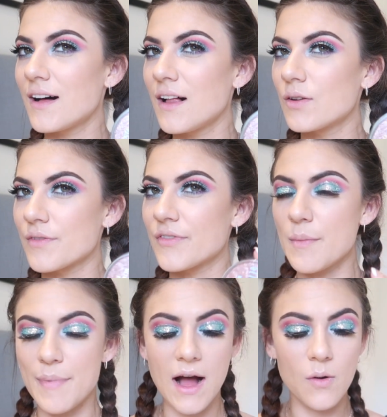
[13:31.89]
I'll
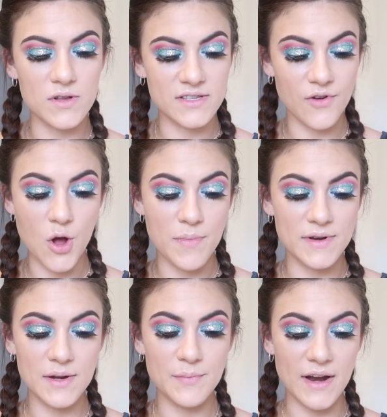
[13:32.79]
revert back once I've opened it,